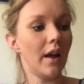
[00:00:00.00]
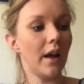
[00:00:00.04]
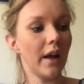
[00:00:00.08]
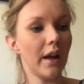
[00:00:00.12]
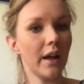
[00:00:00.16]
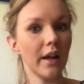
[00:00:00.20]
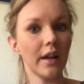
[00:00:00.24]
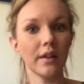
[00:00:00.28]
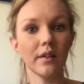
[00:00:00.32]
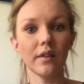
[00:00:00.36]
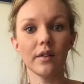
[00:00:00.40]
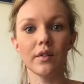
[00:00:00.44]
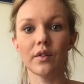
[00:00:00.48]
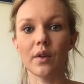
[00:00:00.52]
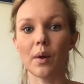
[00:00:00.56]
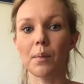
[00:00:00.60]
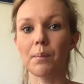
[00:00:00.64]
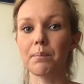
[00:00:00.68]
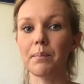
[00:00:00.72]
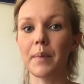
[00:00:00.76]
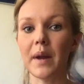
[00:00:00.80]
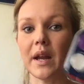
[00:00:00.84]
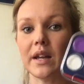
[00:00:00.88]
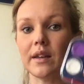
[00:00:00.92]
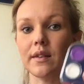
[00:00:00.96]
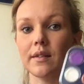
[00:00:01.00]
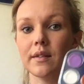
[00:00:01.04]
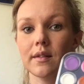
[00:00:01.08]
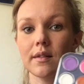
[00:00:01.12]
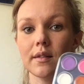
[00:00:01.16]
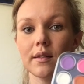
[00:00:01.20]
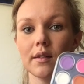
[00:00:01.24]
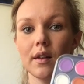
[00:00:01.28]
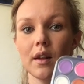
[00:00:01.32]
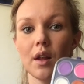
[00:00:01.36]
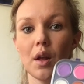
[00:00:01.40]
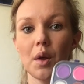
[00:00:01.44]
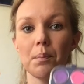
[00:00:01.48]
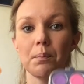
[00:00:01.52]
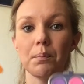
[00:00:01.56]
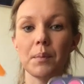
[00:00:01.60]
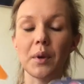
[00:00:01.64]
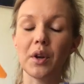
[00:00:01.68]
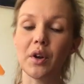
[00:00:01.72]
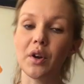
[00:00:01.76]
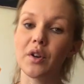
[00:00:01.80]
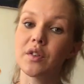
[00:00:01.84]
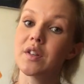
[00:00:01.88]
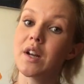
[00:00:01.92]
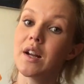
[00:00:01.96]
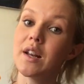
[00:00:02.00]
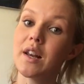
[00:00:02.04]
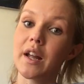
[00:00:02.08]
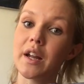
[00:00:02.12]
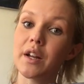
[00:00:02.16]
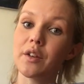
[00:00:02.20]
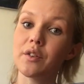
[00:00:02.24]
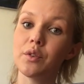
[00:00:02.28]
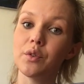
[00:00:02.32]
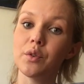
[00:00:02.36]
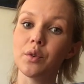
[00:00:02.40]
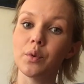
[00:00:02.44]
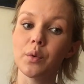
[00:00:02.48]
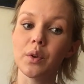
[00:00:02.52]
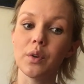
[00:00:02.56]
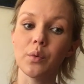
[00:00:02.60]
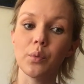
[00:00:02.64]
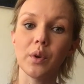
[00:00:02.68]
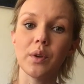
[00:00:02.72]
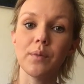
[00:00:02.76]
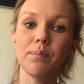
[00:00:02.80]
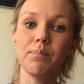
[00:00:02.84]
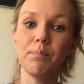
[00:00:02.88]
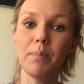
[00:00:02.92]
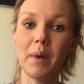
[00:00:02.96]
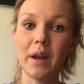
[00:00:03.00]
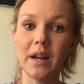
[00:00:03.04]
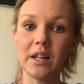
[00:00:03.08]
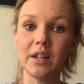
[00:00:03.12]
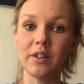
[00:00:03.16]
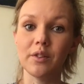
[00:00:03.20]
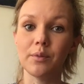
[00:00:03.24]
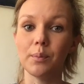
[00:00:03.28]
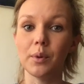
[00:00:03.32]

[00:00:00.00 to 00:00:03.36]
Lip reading: and some paint. Because I like to do it with paint,